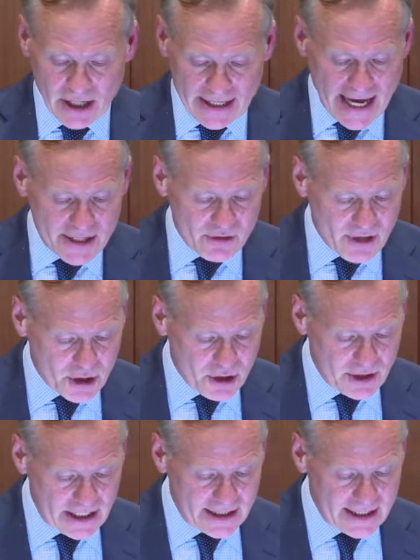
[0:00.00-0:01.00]
and that structure
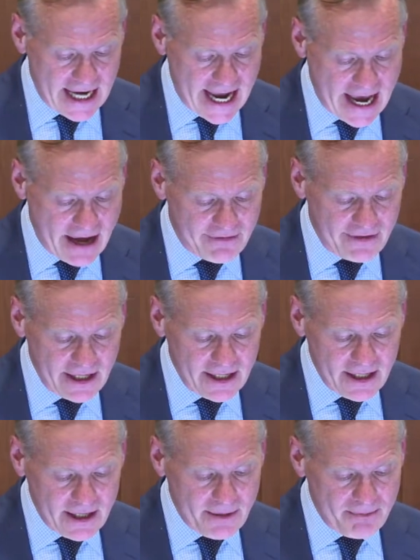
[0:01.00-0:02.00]
needs to have
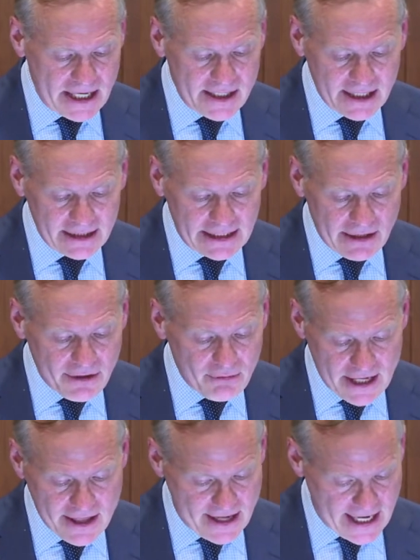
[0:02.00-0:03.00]
basically
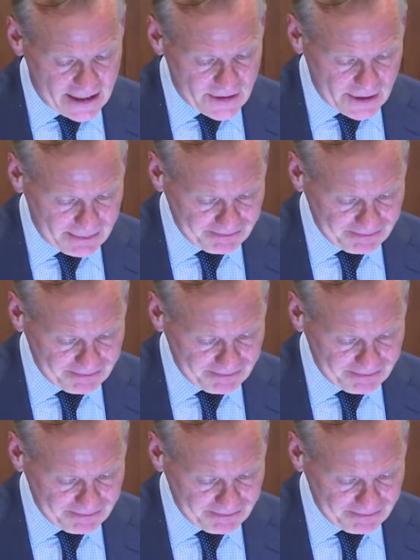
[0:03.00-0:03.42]
three things.